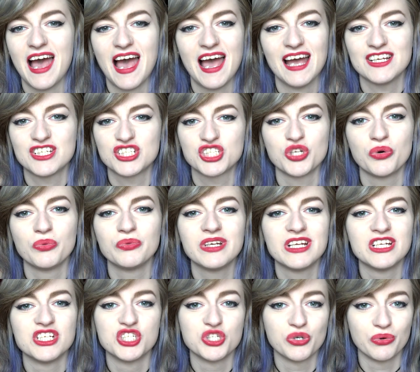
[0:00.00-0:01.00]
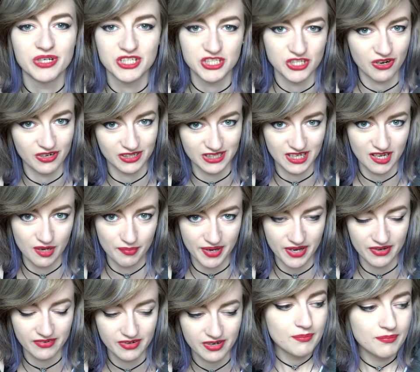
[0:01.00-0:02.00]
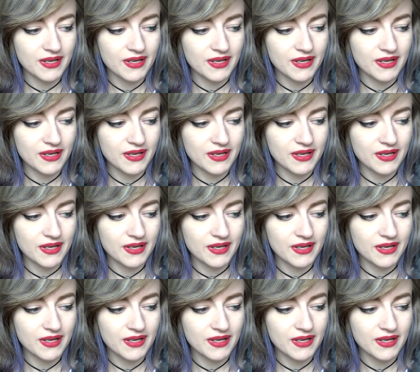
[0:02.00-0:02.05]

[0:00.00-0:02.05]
I don't enjoy talking about.